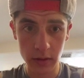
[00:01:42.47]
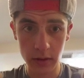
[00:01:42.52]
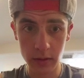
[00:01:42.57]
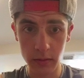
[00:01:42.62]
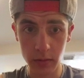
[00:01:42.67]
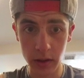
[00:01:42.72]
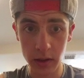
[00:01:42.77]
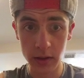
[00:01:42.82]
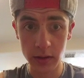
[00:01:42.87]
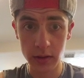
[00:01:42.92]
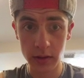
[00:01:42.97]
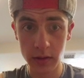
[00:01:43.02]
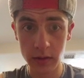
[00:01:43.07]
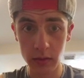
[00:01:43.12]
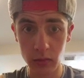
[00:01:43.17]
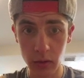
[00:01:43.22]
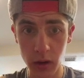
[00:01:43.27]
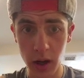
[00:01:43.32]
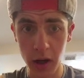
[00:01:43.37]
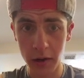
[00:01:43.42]
was
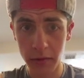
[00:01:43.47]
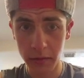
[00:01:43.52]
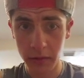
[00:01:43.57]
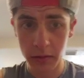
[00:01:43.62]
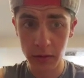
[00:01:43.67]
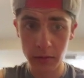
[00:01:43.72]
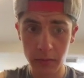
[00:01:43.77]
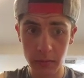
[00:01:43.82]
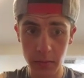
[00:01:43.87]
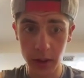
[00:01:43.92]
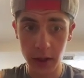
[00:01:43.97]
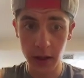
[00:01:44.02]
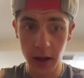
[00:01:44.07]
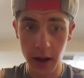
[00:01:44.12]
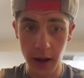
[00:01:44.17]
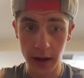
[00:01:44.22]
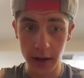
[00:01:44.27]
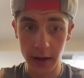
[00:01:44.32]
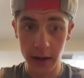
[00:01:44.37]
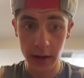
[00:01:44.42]
rough, but
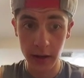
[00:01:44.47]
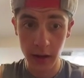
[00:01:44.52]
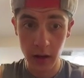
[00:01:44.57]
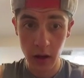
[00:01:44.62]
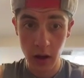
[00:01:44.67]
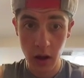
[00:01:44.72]
I